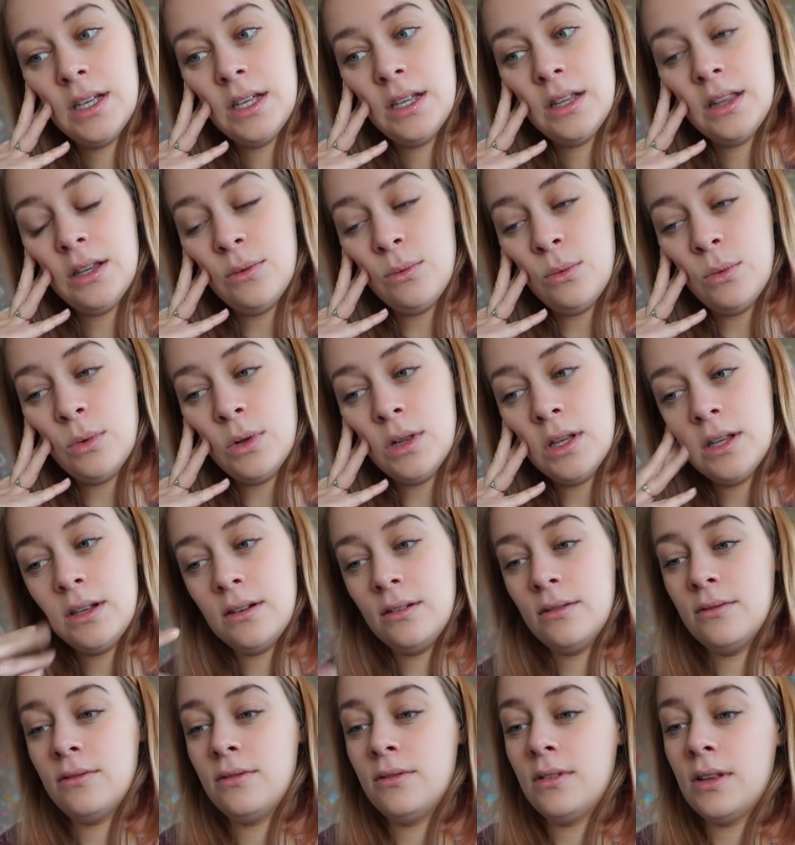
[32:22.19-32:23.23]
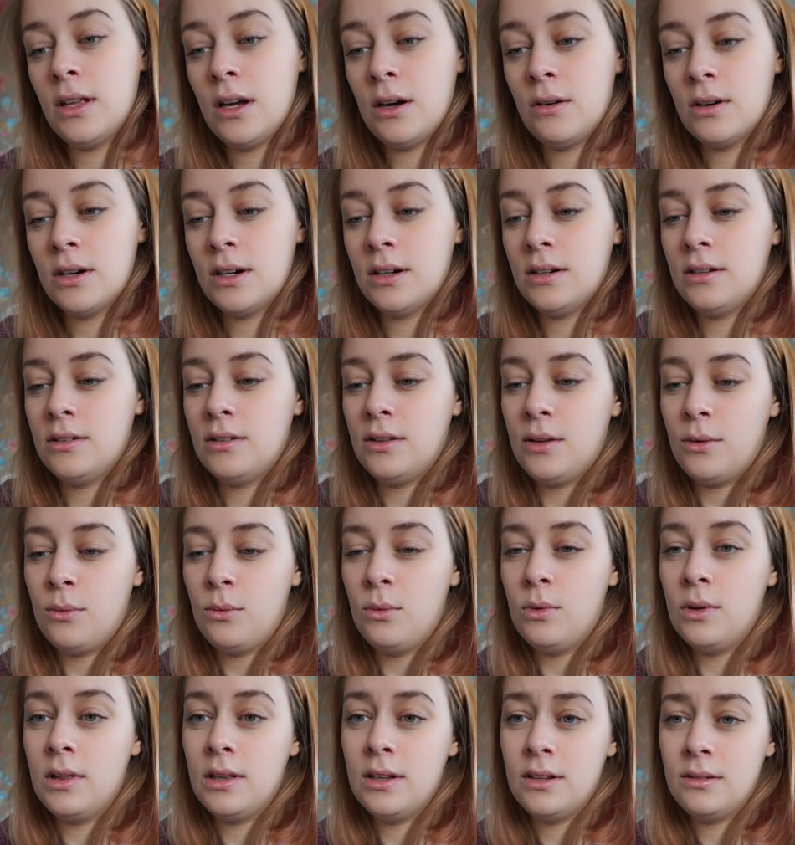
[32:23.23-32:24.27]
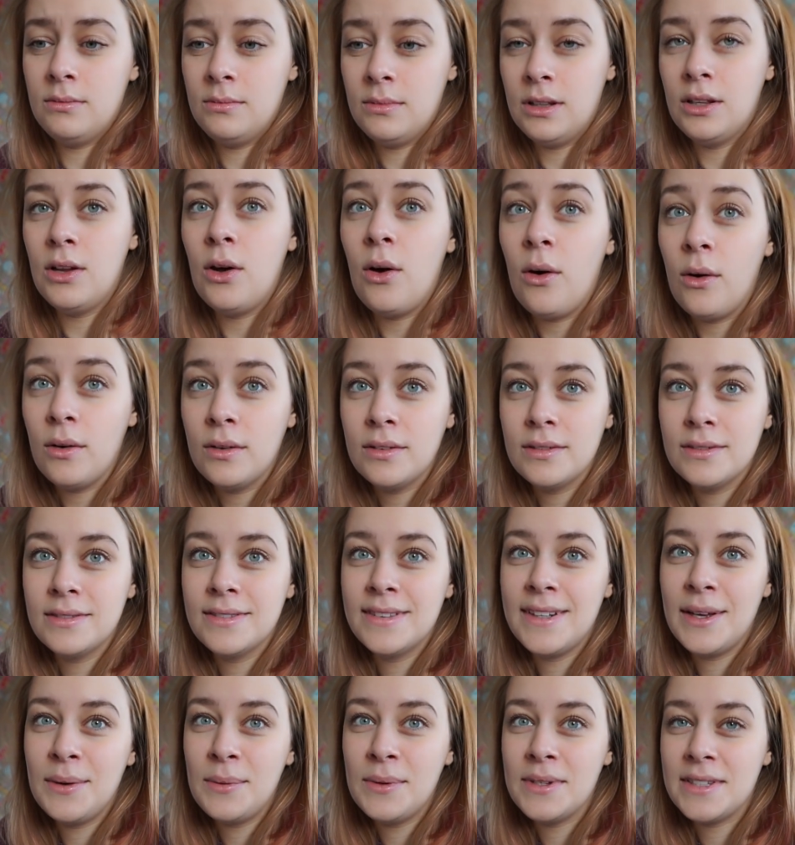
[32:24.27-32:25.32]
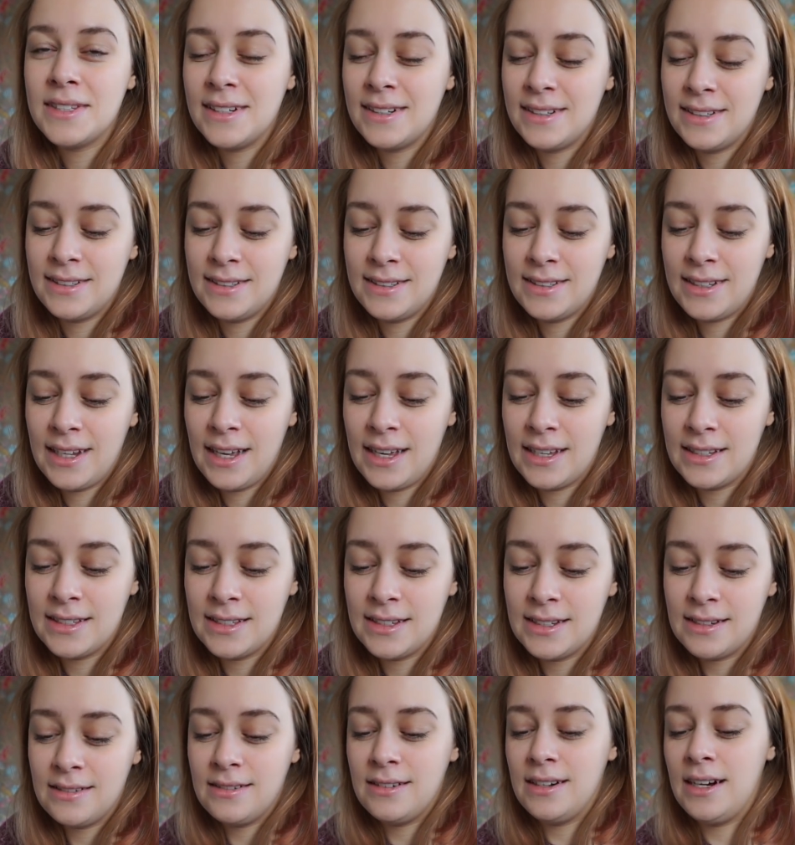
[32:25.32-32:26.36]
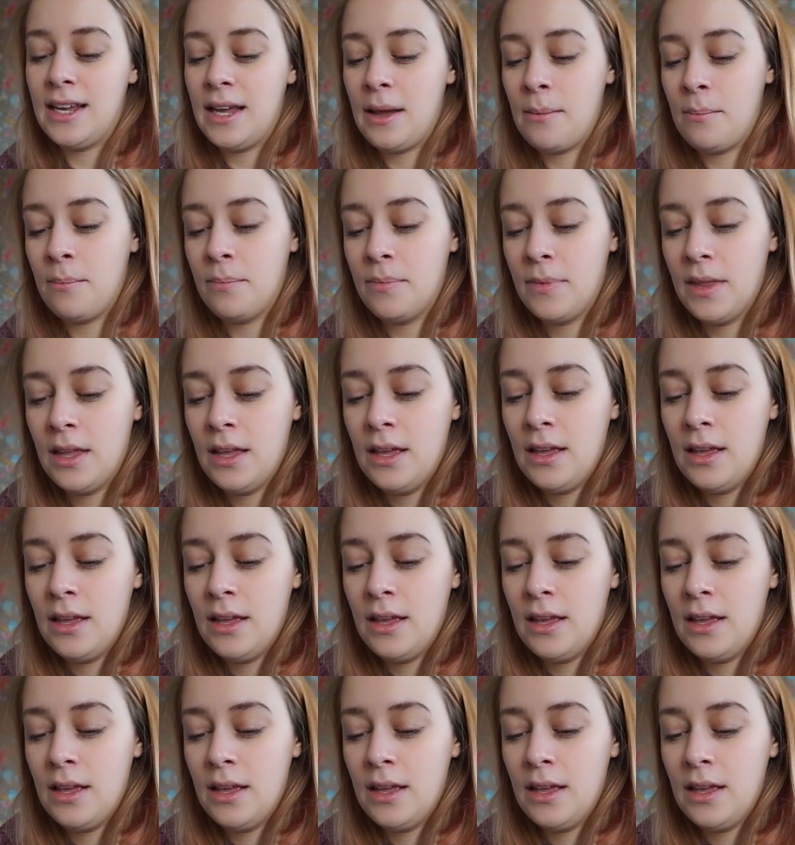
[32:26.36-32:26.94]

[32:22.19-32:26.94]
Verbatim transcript: The Woolen Flower? The Woolen, no, that was a tester name.